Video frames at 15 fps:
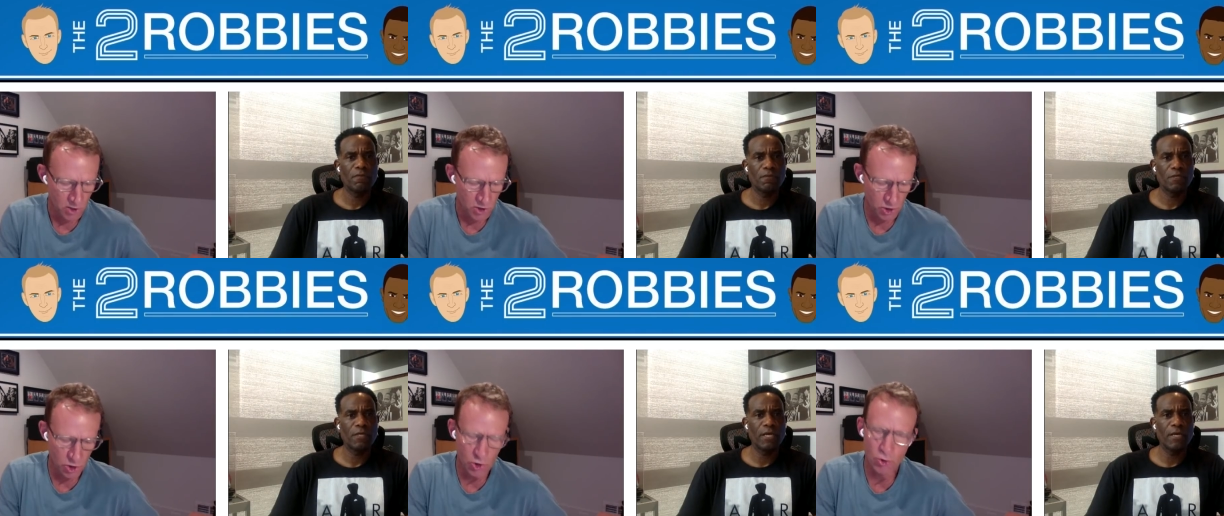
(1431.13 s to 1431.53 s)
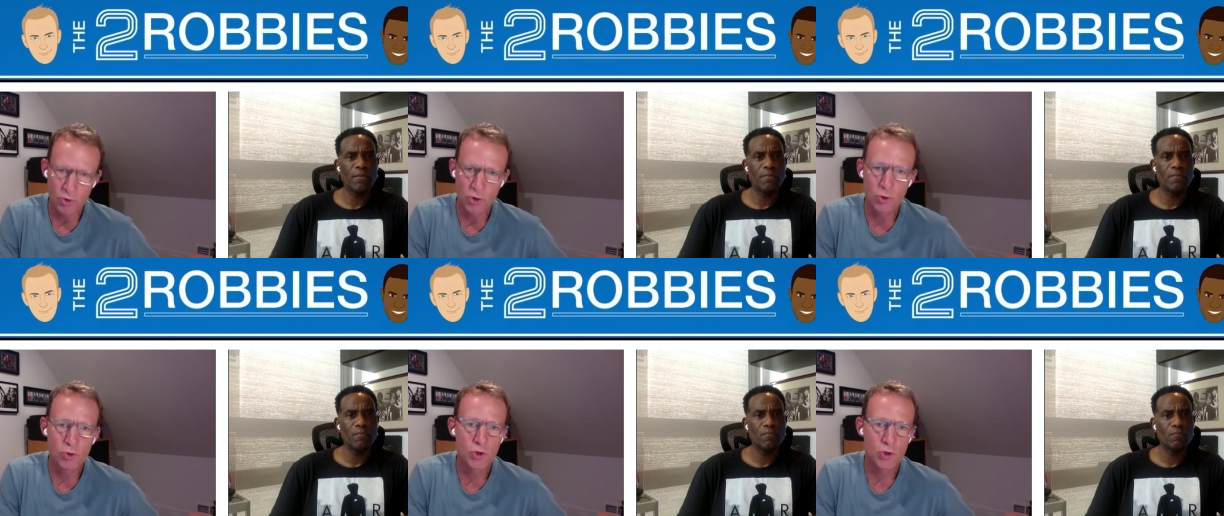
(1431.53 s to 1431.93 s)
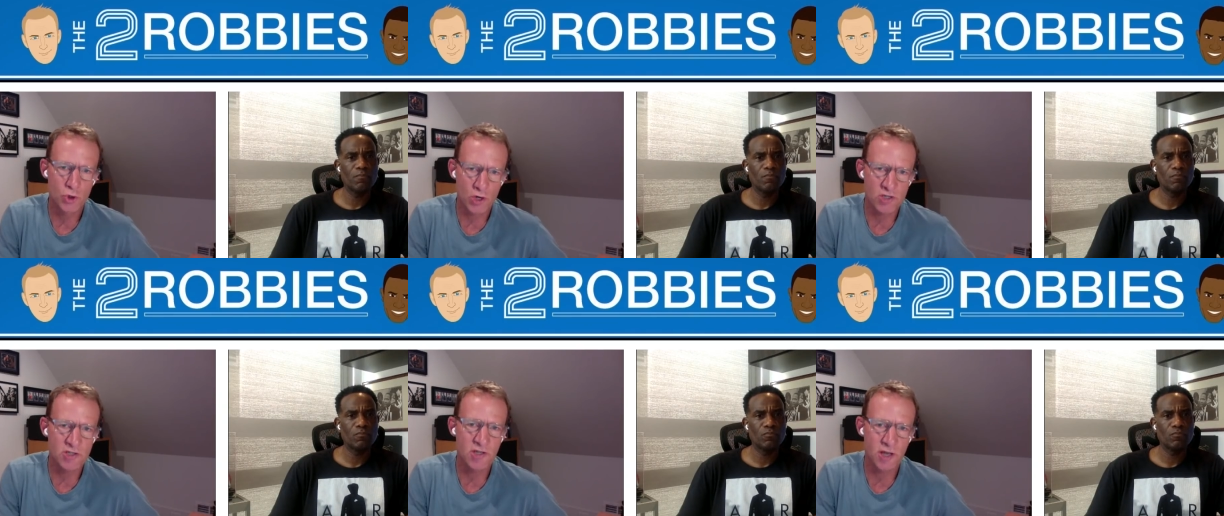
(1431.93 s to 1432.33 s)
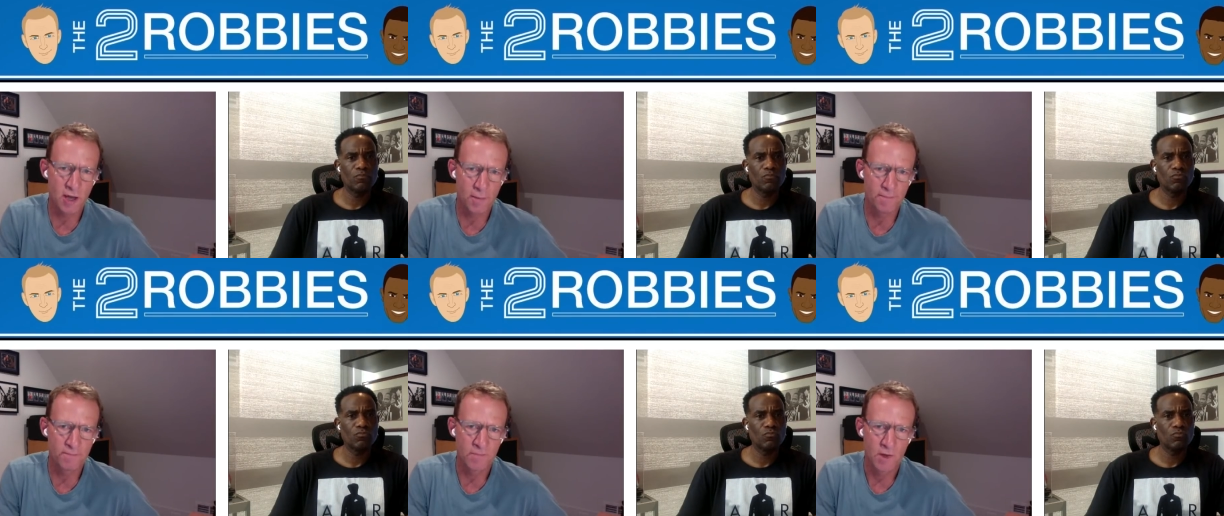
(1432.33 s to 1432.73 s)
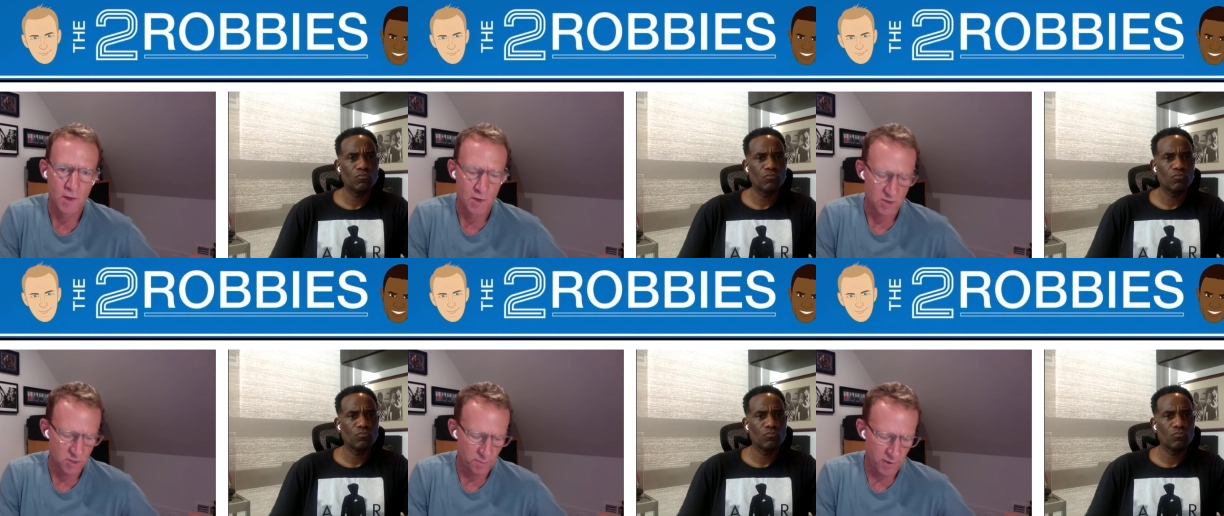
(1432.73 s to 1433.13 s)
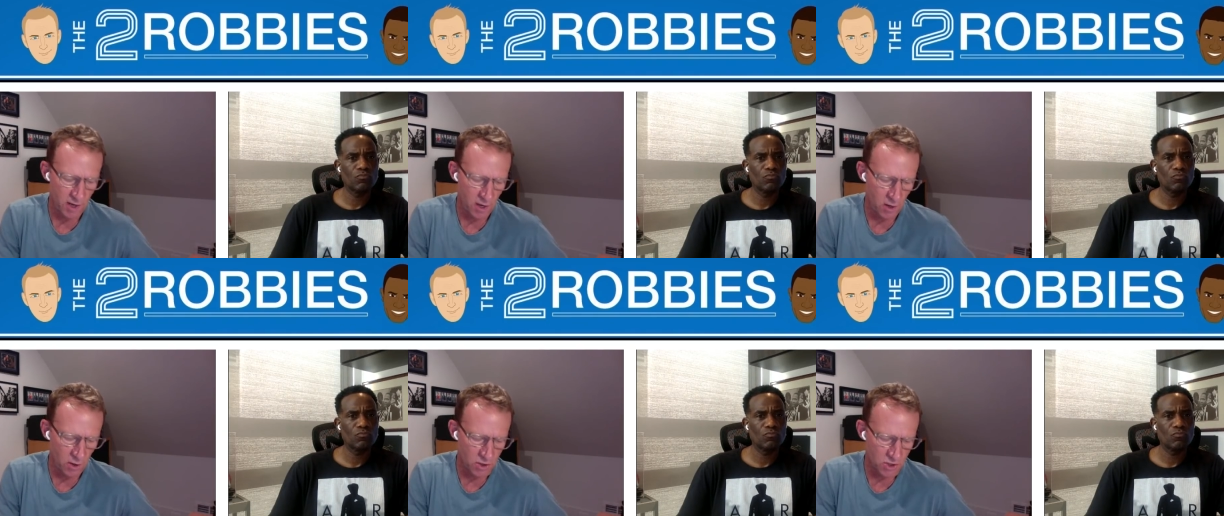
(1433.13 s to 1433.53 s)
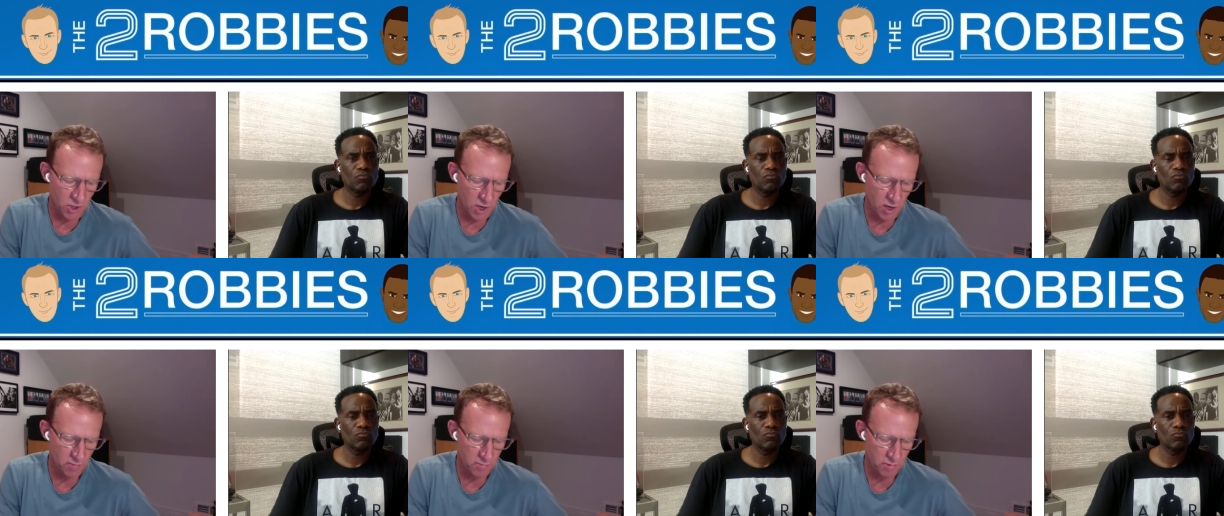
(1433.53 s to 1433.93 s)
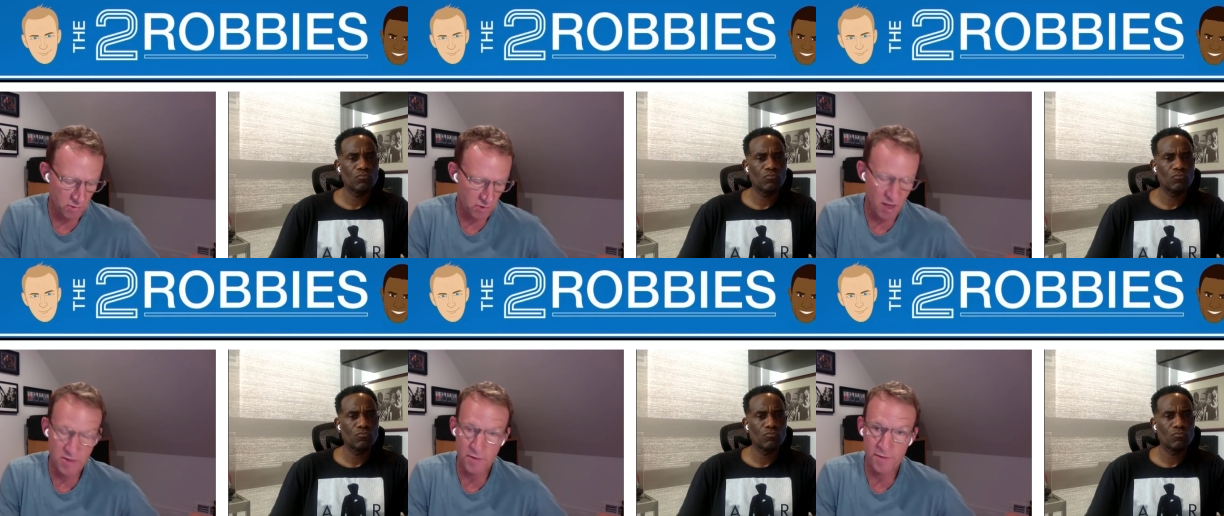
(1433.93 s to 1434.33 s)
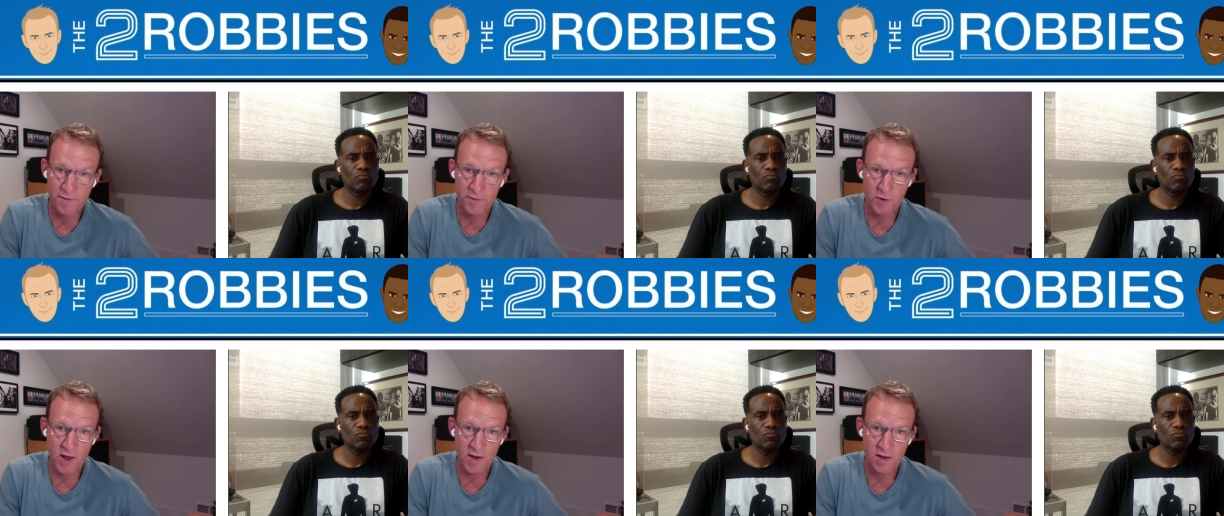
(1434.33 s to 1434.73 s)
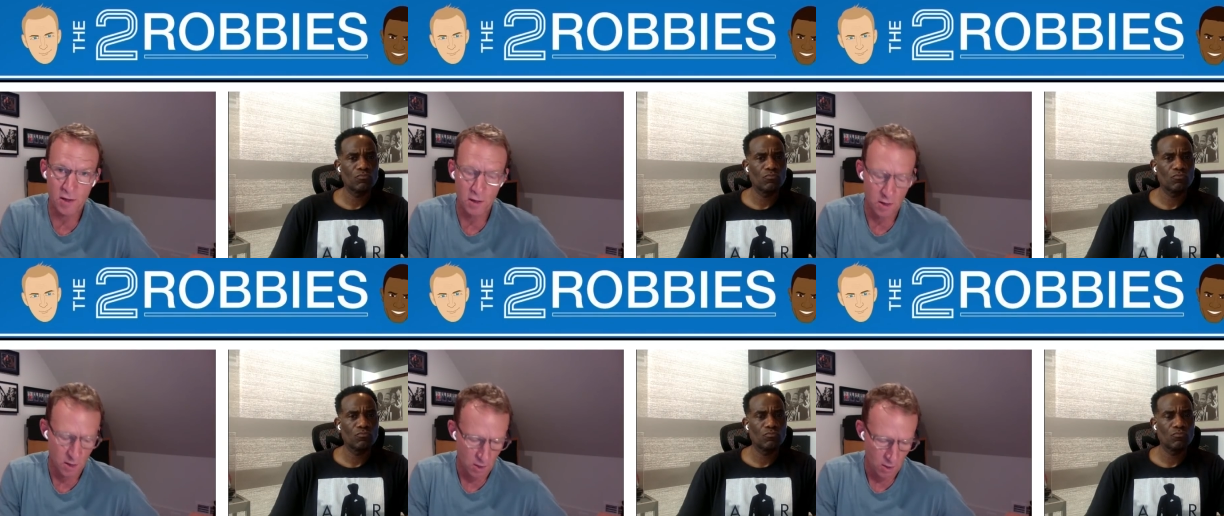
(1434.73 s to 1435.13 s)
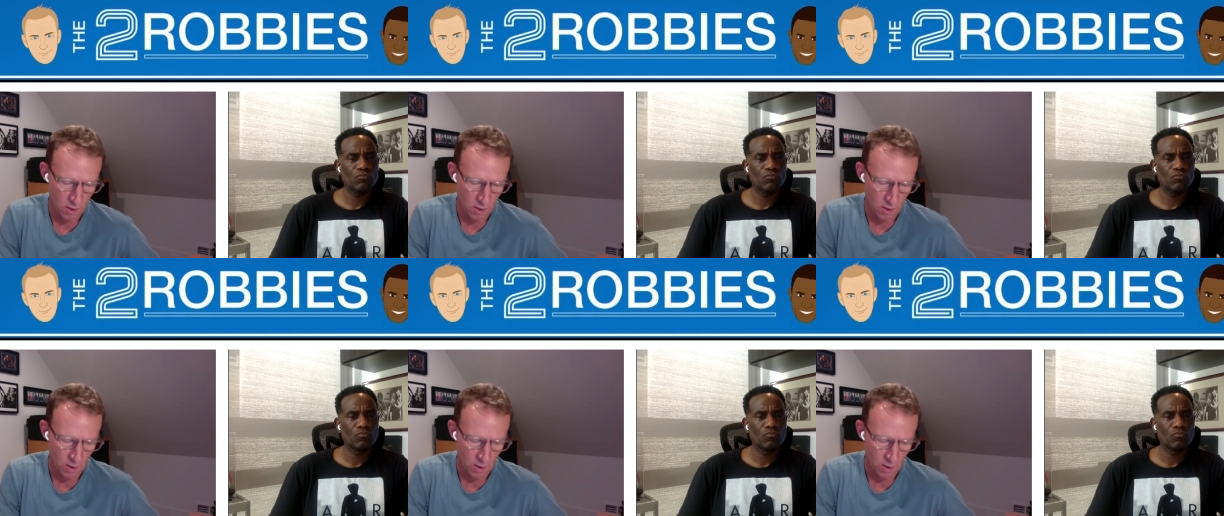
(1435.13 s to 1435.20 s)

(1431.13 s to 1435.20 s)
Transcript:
Speaker 1: So yeah. you, you trust him to play alongside either Fred